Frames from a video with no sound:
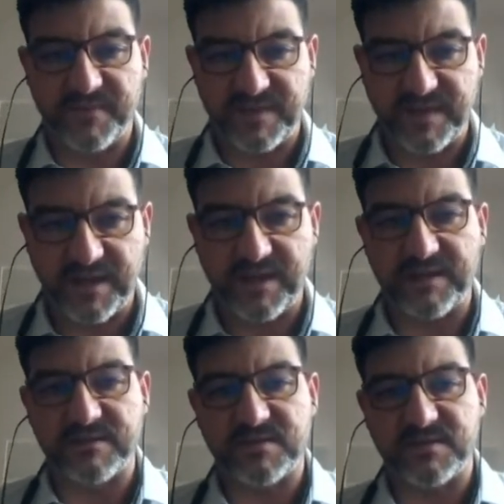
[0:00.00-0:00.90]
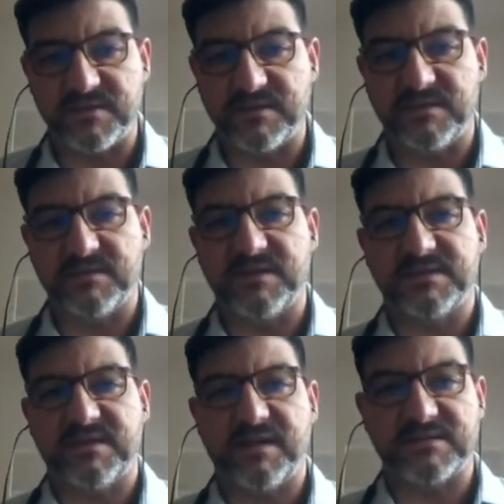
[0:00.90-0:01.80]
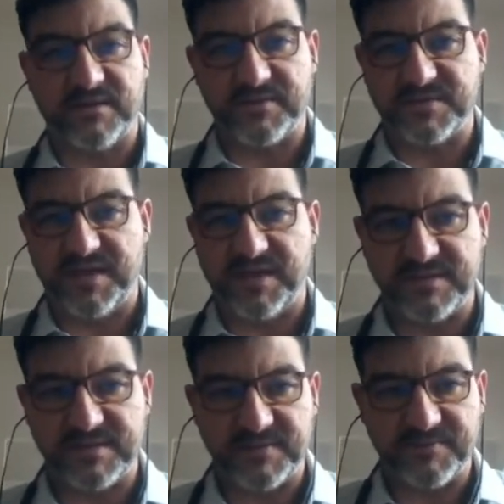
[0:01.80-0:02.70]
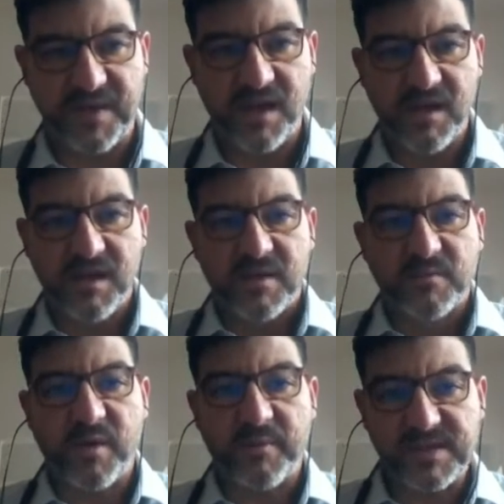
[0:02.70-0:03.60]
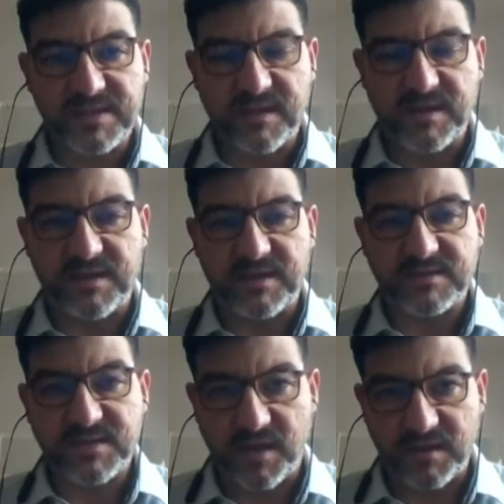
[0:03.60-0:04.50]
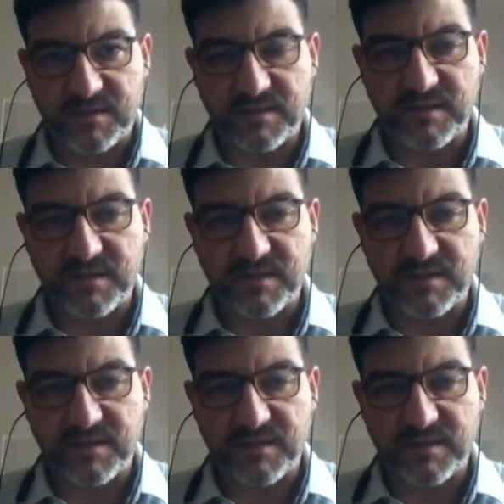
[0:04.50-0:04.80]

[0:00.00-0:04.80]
dig into this heterogeneity. We will talk